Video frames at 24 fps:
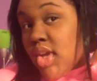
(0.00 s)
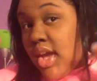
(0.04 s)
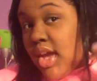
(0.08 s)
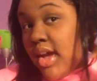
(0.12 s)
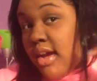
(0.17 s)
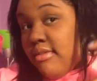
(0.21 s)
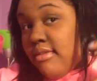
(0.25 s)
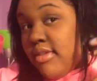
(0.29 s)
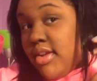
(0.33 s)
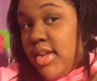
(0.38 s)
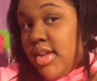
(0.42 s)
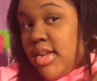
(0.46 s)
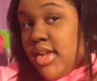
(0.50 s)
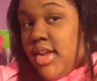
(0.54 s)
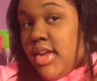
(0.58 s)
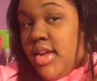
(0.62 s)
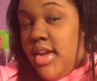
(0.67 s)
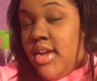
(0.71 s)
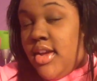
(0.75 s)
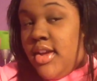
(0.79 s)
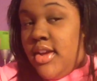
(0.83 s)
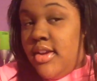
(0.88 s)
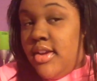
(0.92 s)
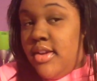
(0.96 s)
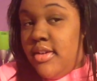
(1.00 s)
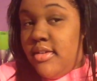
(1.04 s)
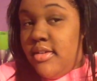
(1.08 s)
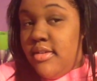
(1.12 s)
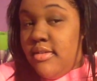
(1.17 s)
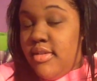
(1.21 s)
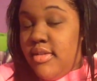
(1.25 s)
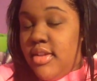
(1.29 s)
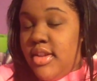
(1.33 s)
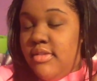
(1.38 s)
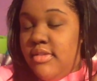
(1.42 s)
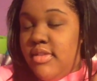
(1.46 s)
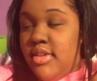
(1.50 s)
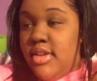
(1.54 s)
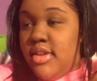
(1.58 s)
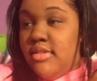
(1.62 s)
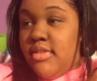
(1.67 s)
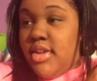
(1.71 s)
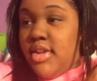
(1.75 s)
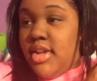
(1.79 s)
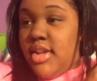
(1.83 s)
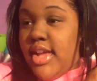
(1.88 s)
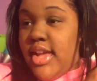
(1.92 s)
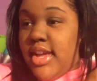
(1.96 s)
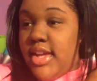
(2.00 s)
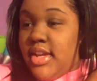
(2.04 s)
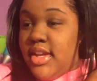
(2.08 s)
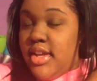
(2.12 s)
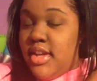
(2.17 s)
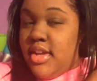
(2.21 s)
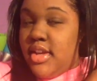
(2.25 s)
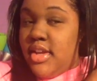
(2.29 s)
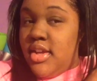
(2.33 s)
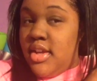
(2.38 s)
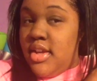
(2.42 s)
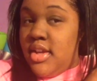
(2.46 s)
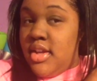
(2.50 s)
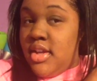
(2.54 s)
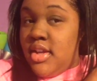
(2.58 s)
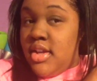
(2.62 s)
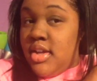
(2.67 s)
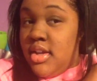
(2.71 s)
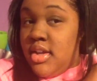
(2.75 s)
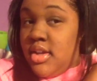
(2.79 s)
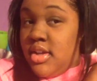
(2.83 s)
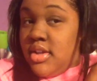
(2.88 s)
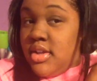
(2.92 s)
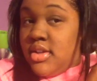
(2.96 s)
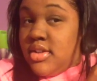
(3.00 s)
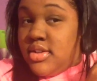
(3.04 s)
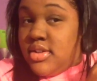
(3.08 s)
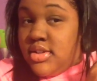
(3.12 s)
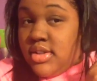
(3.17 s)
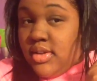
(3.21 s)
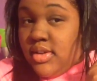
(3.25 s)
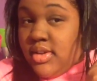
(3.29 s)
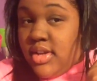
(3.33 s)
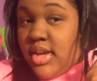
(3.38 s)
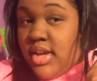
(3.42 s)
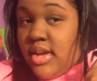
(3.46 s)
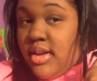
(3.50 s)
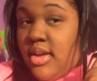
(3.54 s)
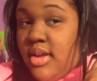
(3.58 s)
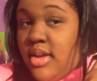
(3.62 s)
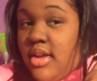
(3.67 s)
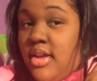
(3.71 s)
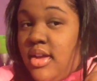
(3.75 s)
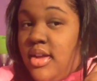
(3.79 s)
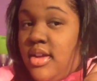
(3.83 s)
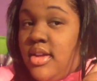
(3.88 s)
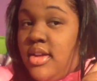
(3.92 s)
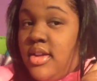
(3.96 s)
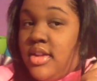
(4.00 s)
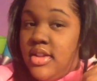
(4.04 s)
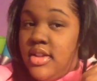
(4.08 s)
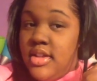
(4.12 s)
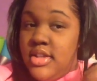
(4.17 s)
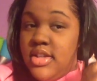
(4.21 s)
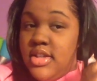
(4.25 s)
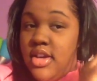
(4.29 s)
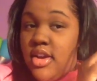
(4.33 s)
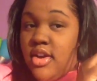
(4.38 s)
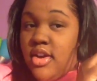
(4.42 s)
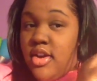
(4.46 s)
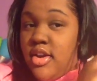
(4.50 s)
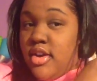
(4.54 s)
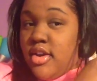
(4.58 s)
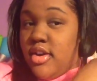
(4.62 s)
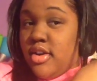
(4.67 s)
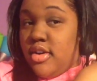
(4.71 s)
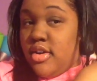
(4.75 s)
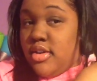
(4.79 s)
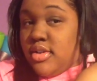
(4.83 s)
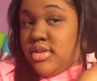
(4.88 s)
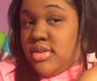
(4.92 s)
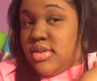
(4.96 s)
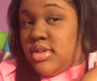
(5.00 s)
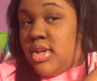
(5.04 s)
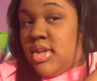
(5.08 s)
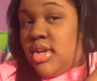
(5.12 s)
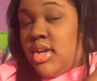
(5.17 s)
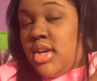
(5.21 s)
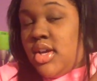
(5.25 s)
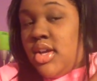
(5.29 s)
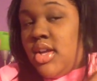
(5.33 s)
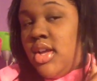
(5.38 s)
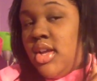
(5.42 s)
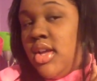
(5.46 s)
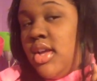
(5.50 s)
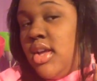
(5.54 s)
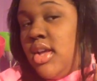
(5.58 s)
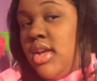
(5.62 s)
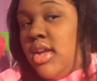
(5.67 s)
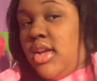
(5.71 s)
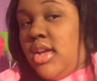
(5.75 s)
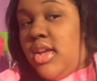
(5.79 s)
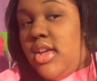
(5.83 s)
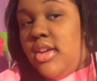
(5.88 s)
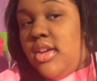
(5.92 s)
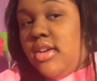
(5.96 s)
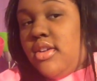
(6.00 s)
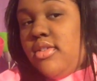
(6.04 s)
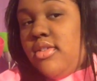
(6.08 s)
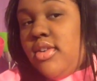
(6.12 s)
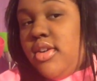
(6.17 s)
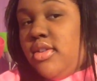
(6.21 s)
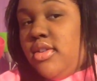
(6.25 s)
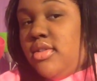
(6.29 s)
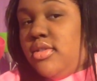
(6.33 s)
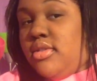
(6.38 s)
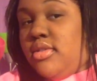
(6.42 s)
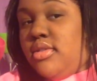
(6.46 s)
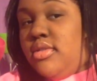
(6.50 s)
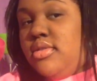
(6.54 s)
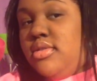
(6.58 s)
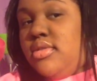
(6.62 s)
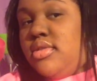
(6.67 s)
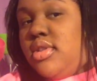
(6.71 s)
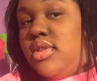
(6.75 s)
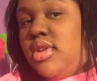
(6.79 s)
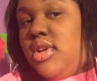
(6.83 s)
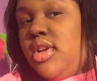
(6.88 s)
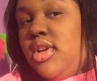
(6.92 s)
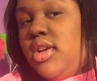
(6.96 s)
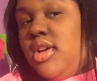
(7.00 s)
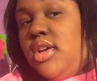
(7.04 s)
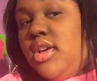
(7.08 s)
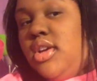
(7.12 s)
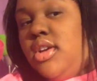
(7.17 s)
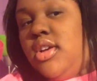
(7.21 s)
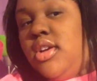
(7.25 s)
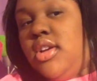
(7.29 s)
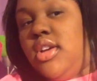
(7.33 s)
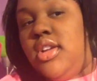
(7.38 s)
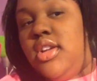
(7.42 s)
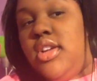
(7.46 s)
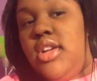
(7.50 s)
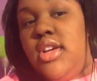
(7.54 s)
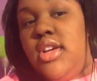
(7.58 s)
I really, really, really, really like it. So yeah, this hair curls, it crinkles, it